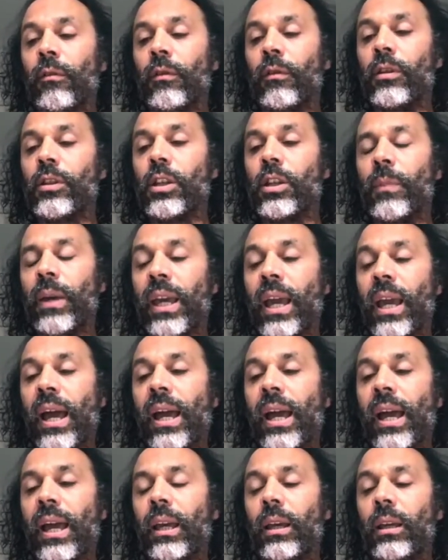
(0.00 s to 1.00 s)
To
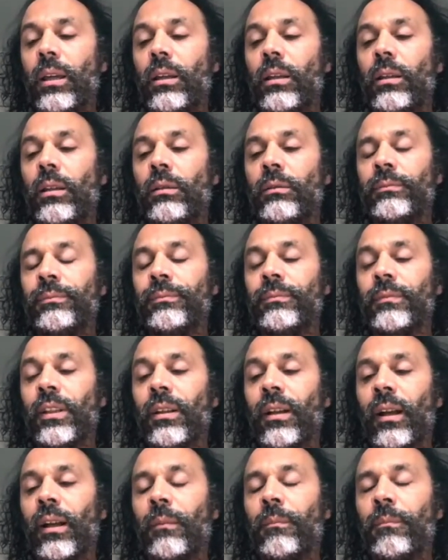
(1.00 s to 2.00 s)
me,
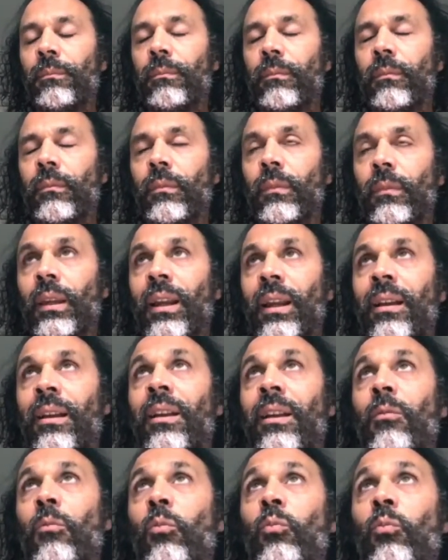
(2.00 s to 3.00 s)

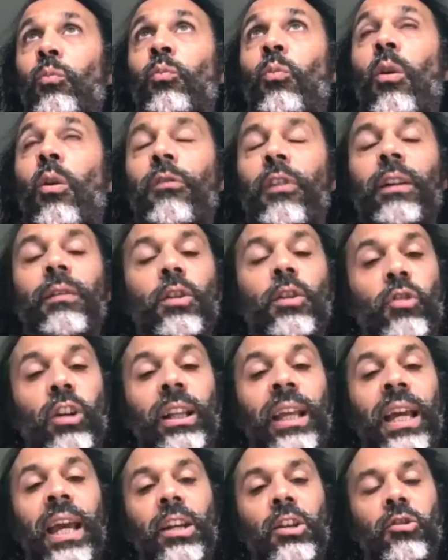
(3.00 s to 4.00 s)
one thing that's
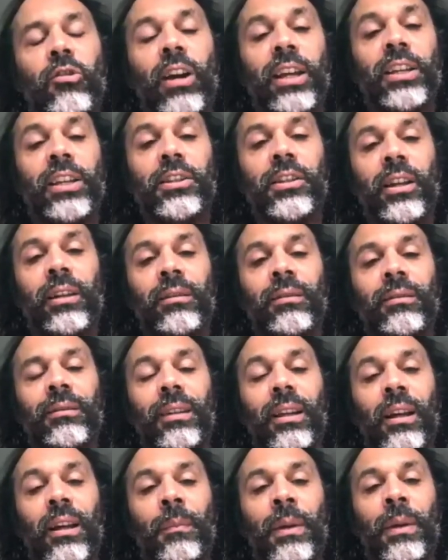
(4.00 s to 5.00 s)
really interesting
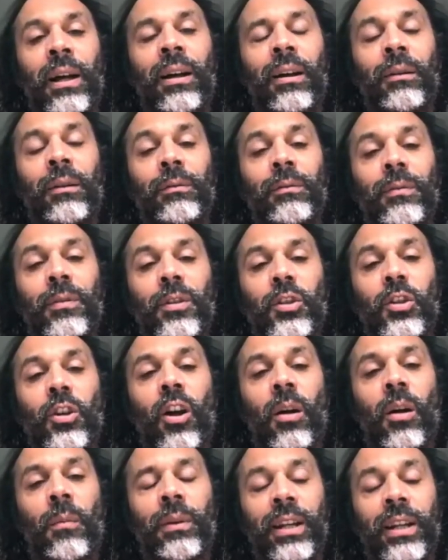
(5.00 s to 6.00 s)
about
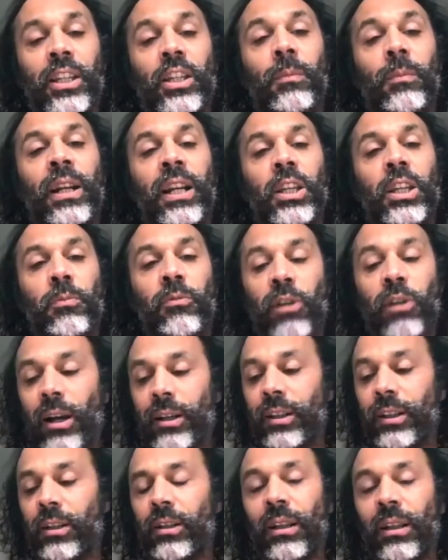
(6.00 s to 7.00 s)
shamanism and its
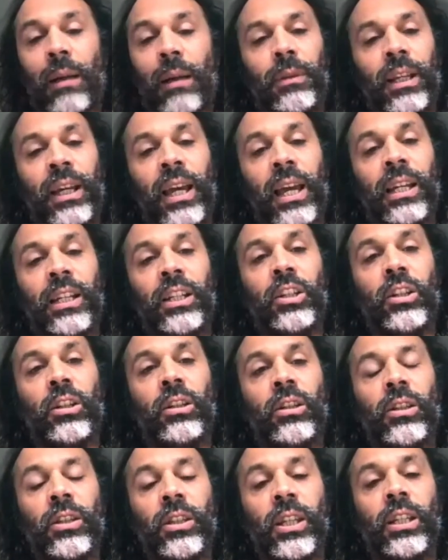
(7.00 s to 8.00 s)
practical
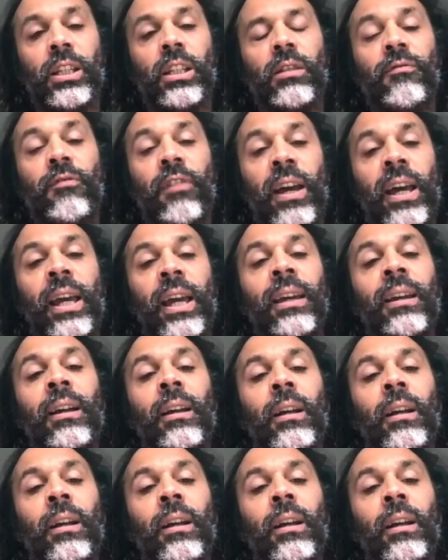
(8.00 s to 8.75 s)
applications is they